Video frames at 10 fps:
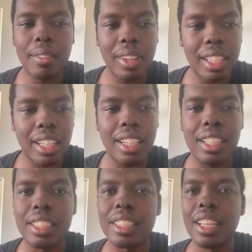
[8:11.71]

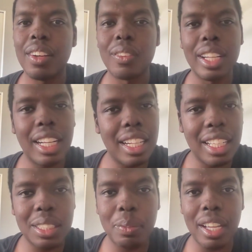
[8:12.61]
because we didn't
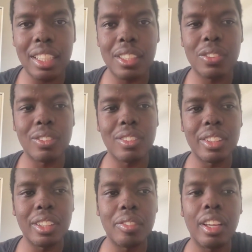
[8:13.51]
expect this from
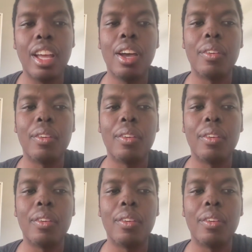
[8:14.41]
Louisville.